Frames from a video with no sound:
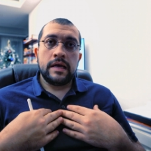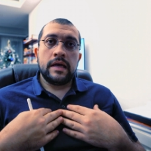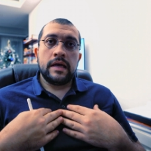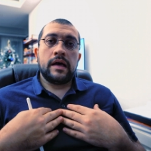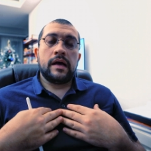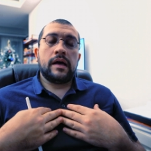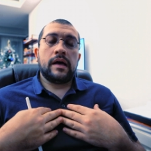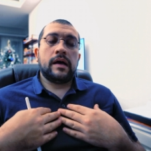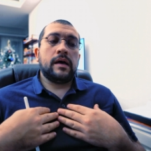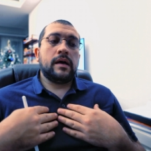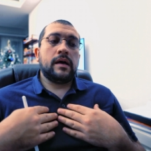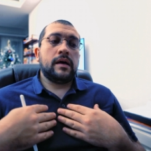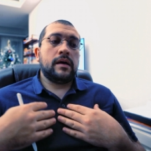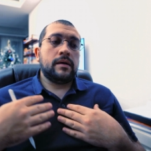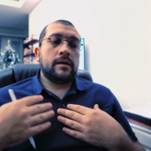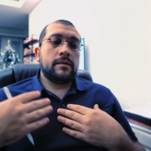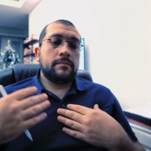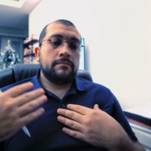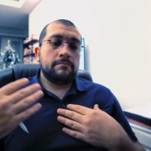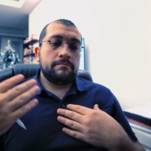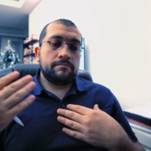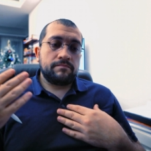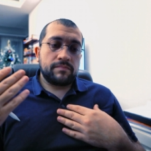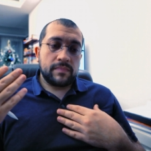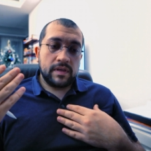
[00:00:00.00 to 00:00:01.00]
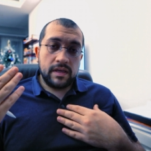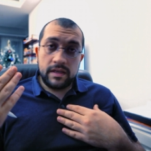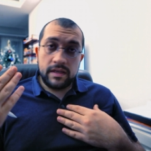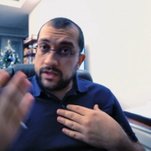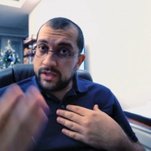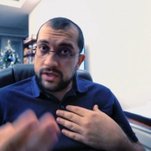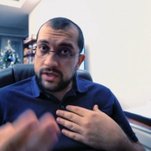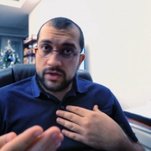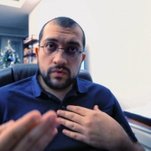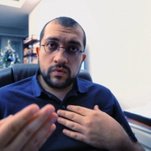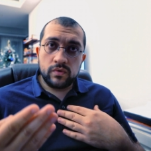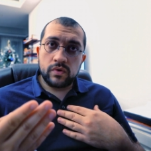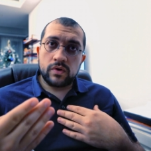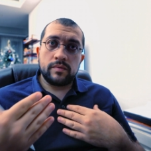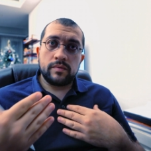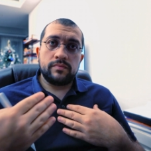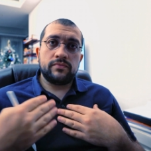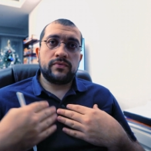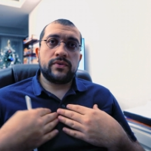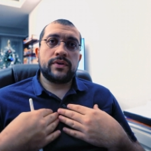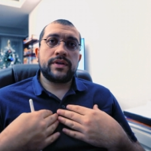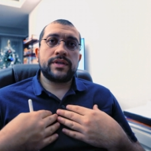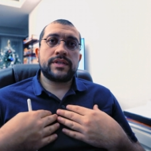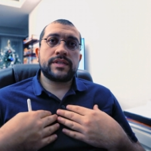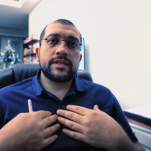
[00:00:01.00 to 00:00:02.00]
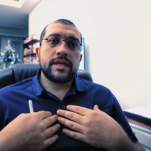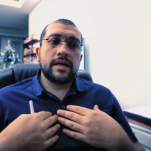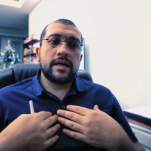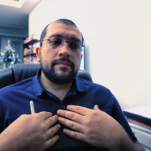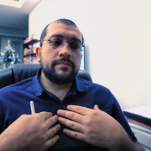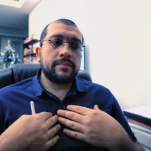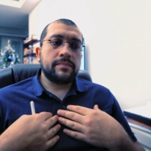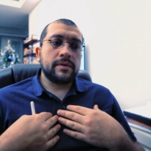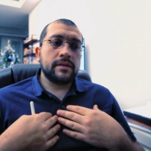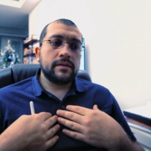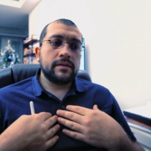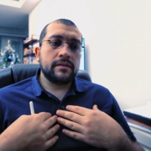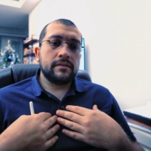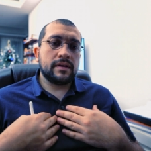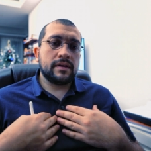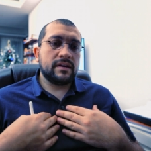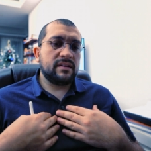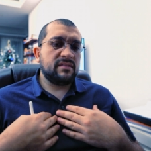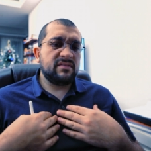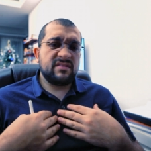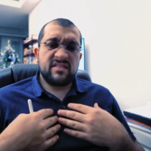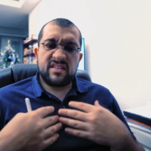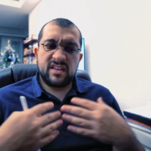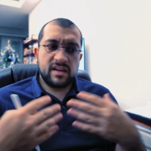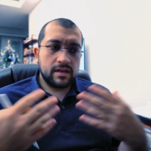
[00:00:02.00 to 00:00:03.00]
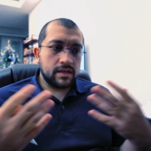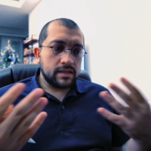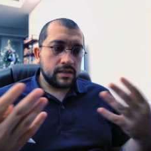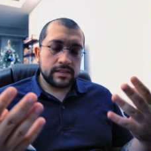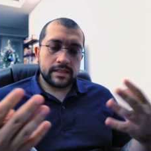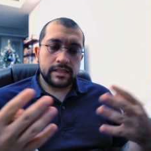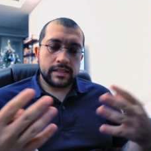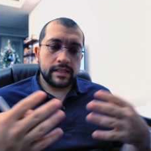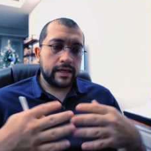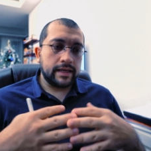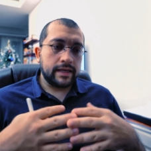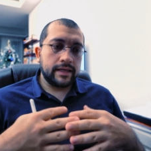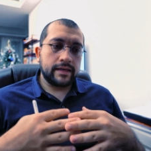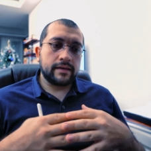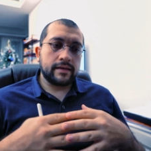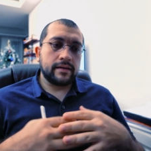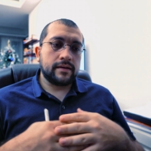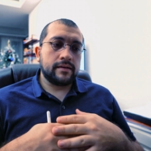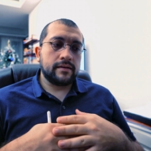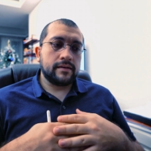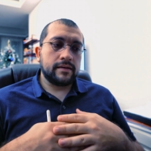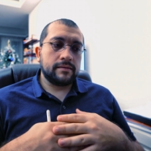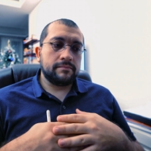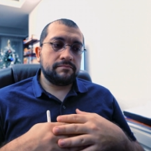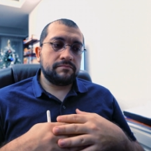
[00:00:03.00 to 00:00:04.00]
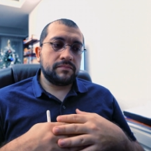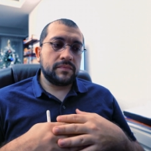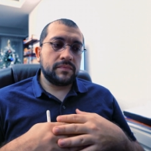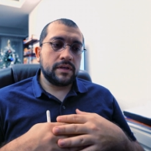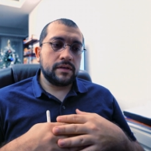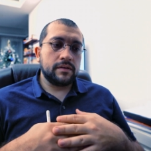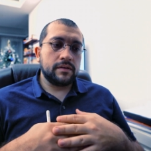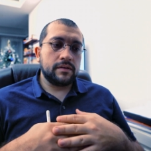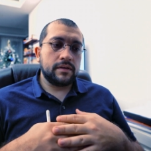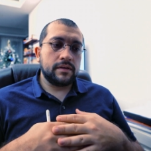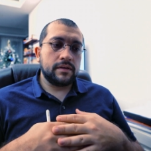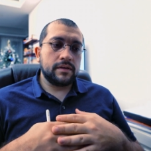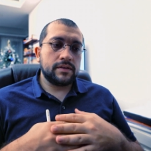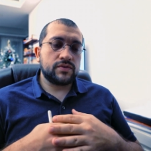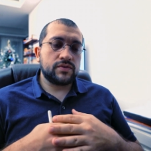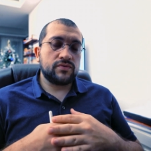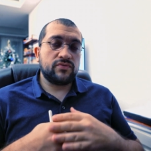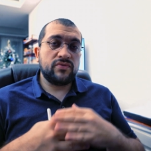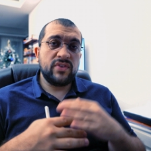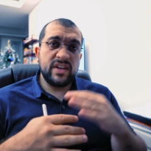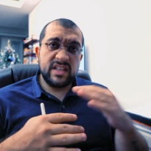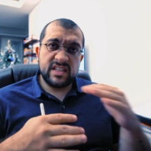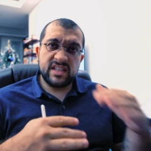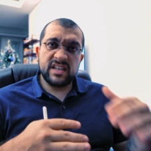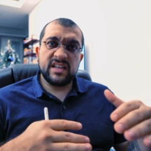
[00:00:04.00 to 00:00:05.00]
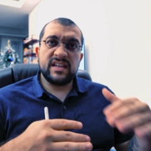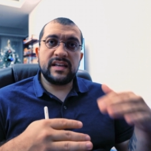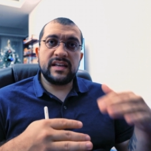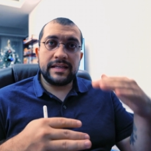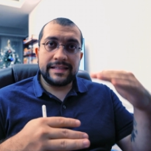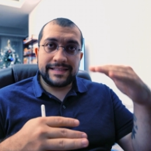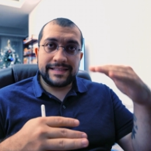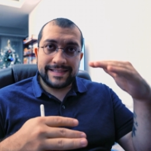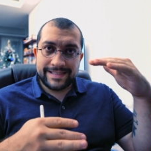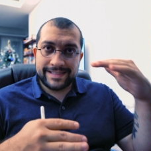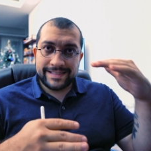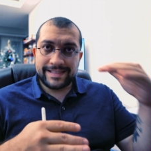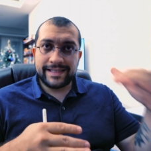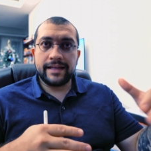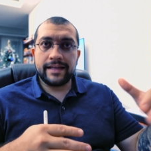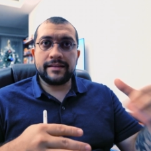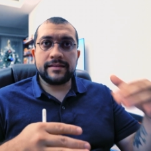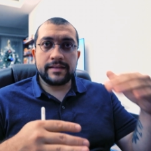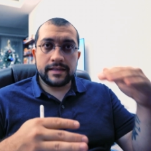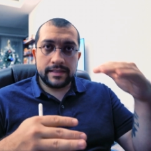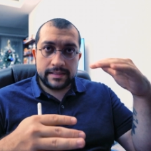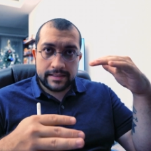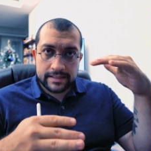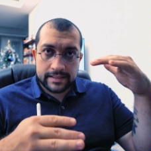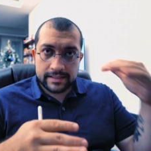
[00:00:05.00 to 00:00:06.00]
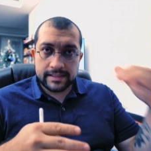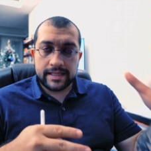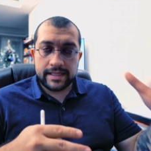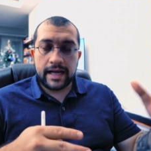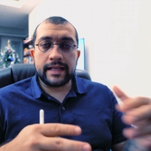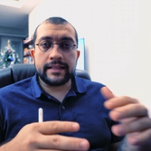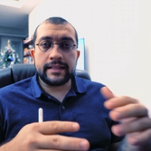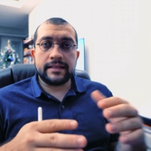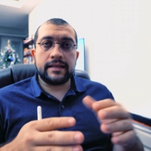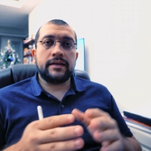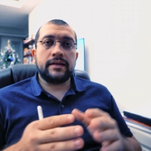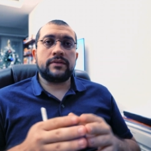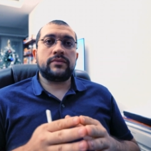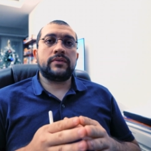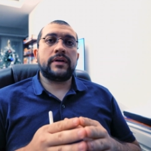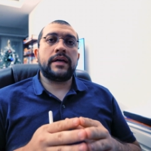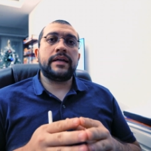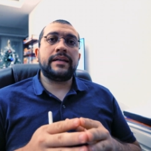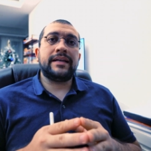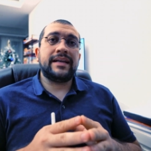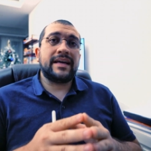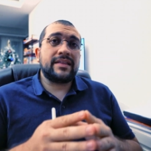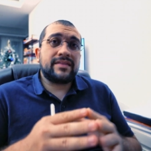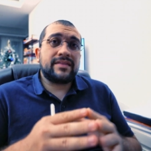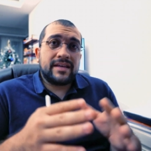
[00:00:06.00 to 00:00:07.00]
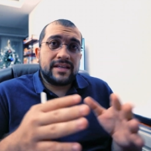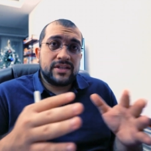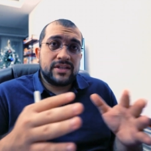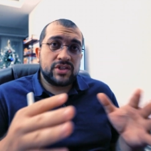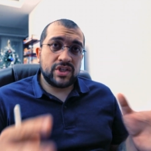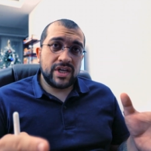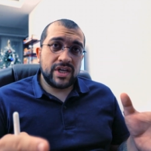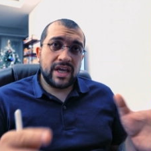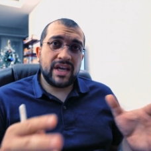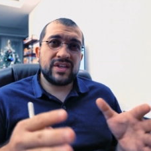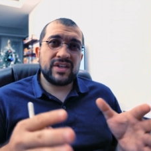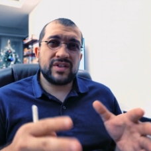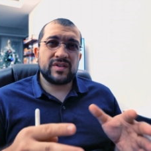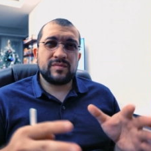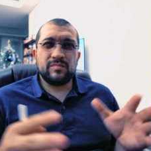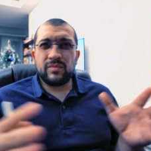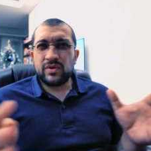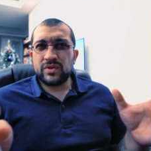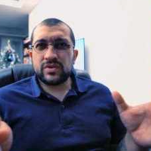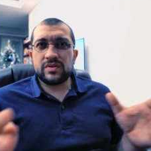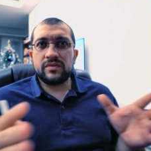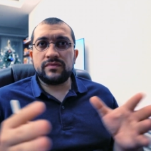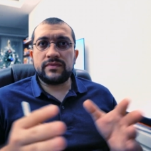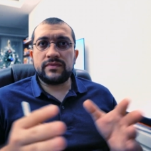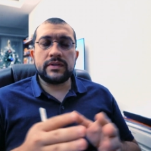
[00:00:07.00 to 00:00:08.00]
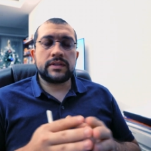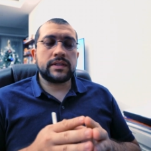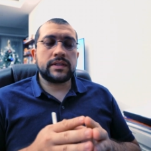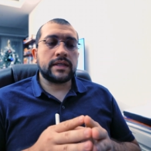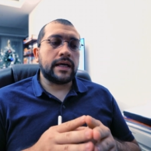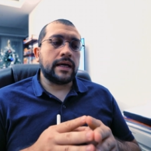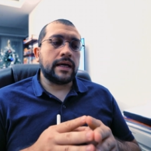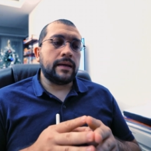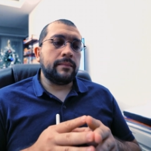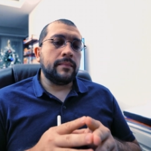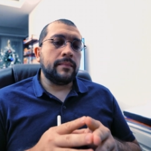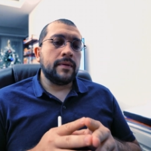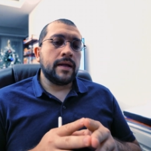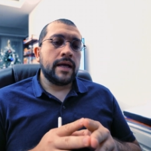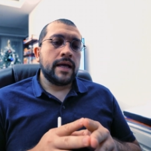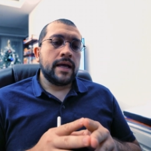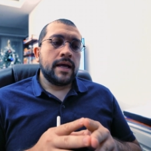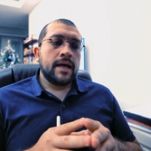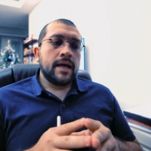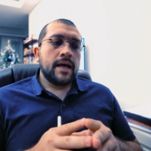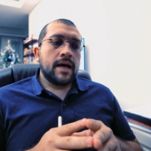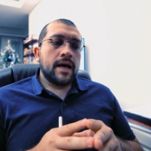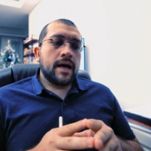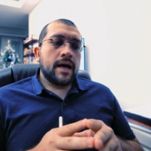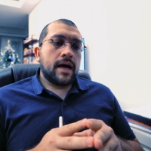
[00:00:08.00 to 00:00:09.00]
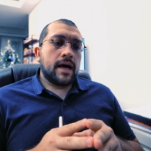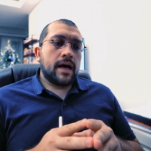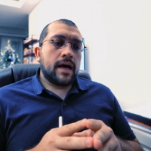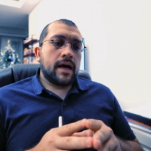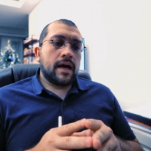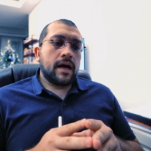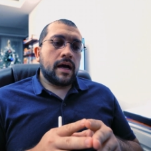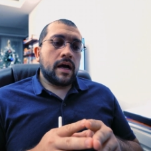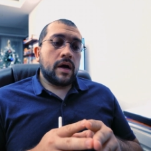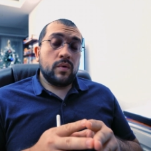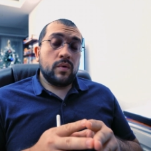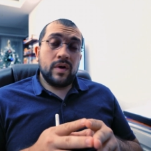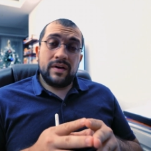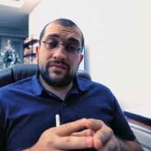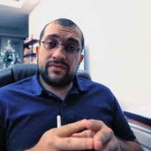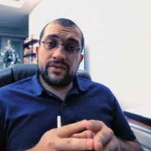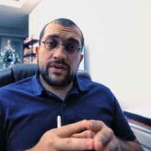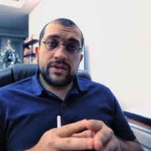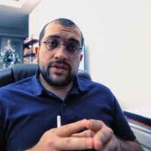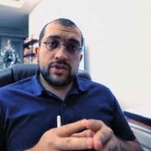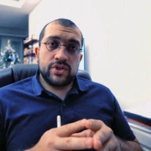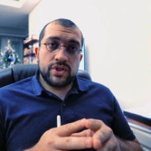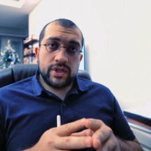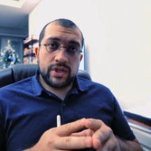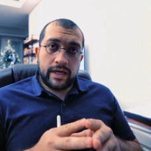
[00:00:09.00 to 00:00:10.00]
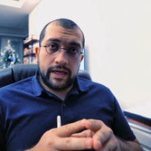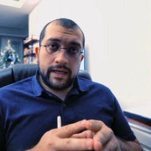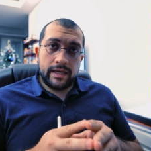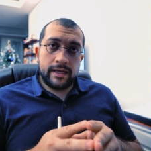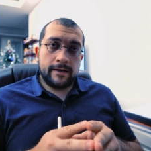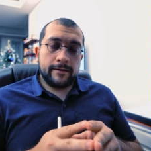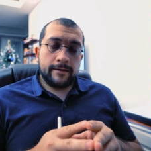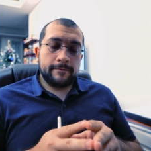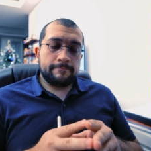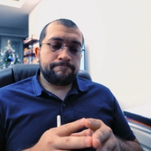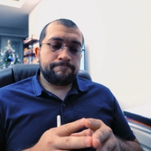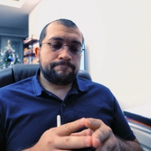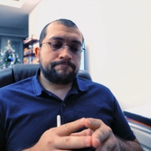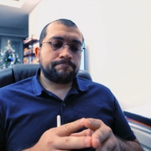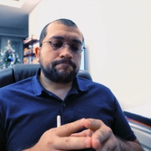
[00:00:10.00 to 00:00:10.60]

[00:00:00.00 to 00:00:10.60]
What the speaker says: In Europe, for example, everything is like it's written, it's set, it's standard, right? Nothing changes most of the time. However, in China,